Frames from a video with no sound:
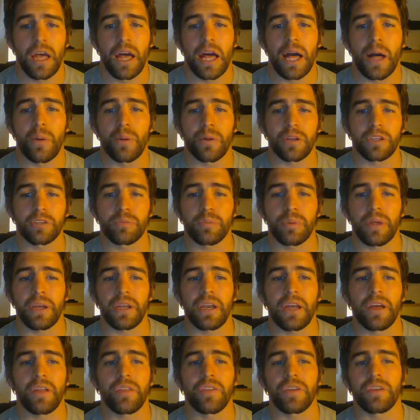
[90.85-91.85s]
I will explain
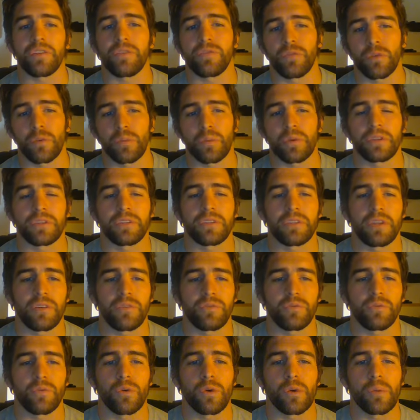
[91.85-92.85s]
how the informed
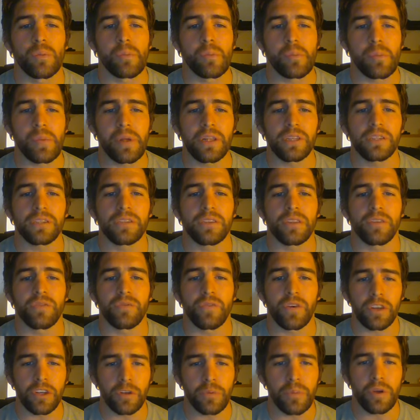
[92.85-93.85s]
consent form meets the
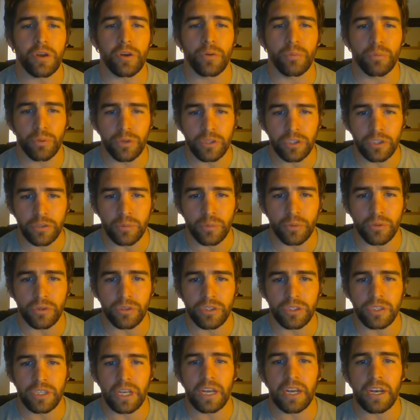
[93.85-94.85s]
fundamental principles
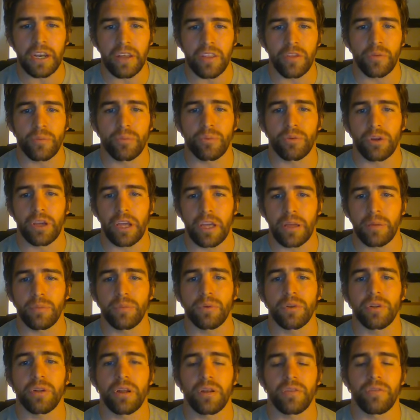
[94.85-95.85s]
stated in the
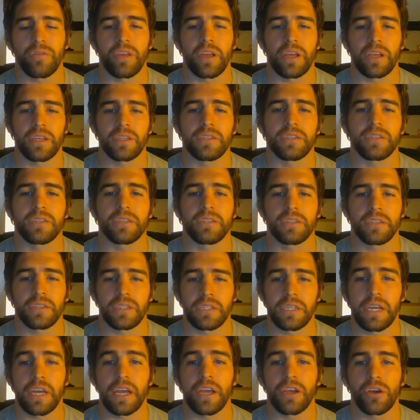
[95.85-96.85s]
preamble of the
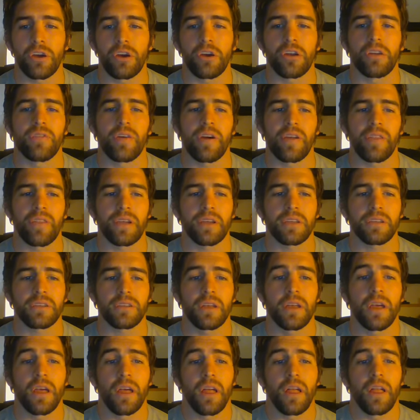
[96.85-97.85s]
ACA Code of Ethics.
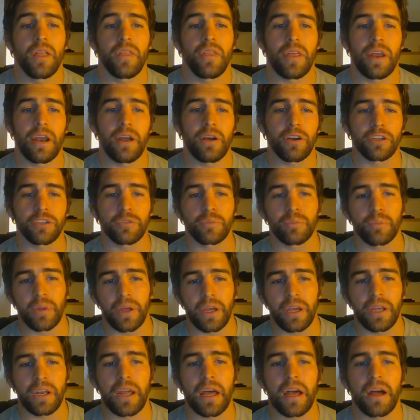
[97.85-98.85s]
Then I'll
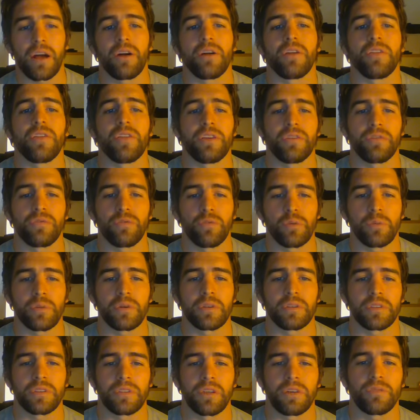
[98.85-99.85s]
explain how the informed
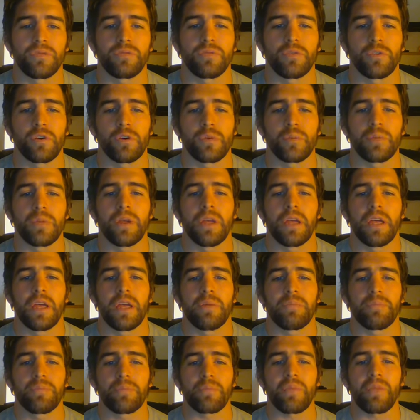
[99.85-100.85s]
consent form
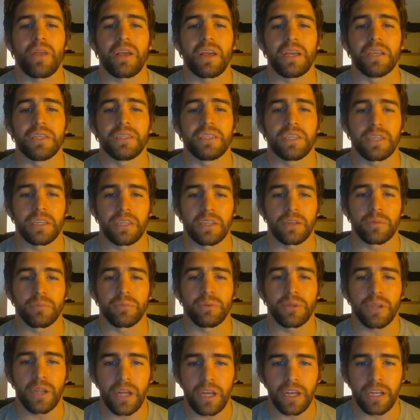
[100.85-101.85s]
is in
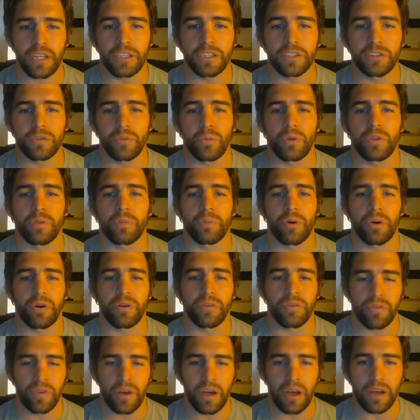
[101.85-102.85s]
compliance with
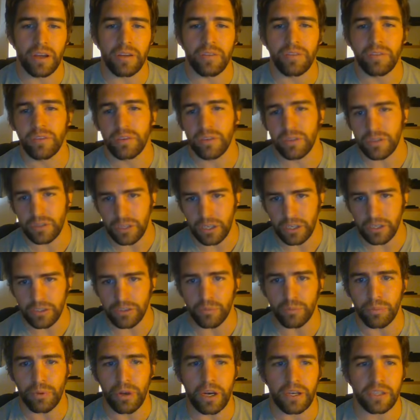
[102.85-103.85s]
Part 5, Standards
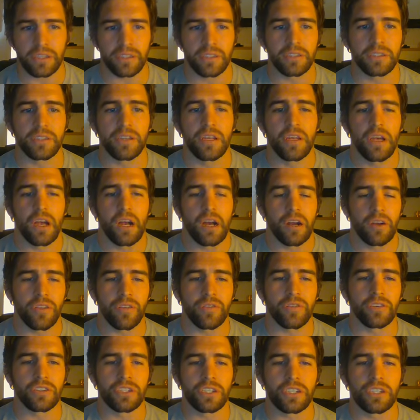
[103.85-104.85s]
and Practices of the
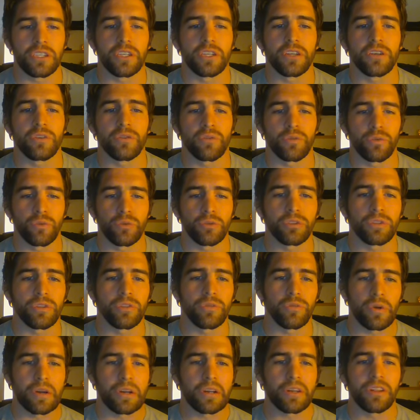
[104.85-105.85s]
Virginia Rules
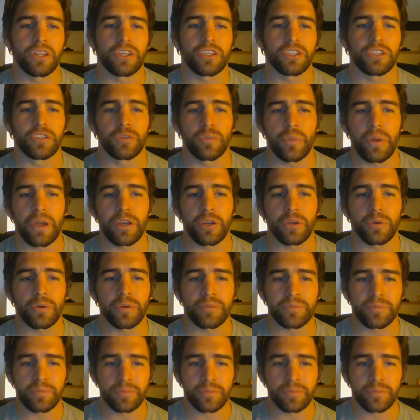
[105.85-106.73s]
and Regulations Manual.